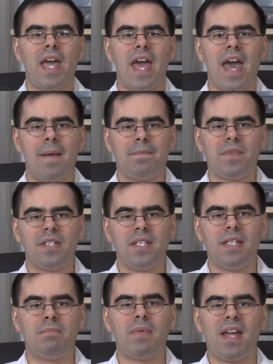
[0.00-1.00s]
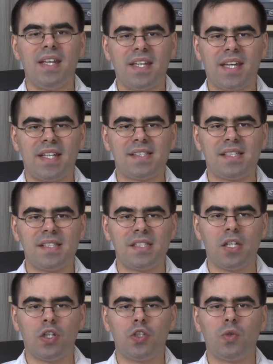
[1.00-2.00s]
and in many
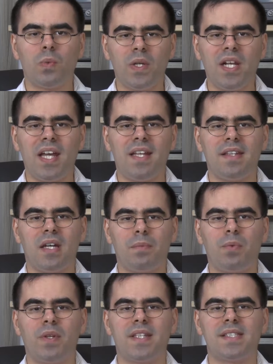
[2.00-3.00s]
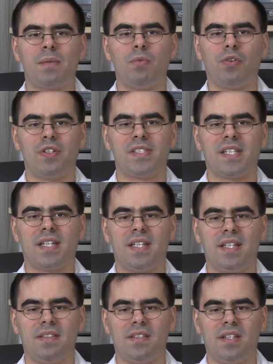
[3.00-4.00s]
cases, you will end up with some Ersa
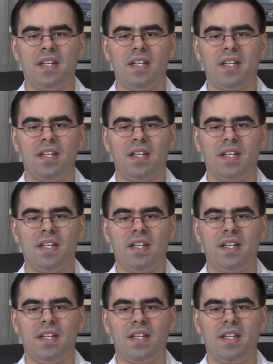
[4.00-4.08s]
kit.